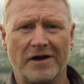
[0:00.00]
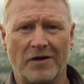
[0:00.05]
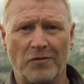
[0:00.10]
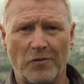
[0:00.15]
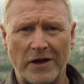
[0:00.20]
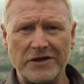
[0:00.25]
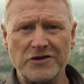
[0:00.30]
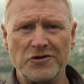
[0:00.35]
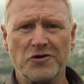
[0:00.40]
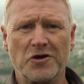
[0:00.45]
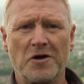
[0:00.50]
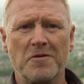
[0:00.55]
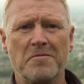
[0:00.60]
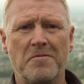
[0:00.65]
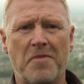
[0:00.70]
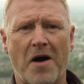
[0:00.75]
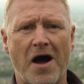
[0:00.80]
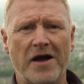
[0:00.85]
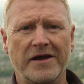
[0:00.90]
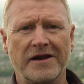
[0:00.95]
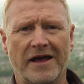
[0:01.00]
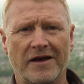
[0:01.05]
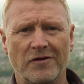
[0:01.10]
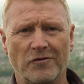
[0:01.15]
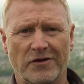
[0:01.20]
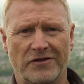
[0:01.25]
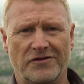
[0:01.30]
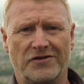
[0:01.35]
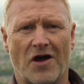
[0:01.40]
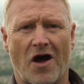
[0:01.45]
And when you combine it
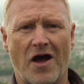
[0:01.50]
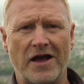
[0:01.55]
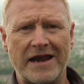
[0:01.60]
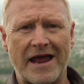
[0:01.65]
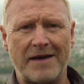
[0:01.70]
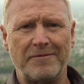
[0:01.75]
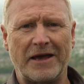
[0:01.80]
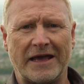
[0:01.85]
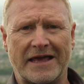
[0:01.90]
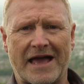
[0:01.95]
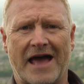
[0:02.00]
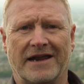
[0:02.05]
with dynamic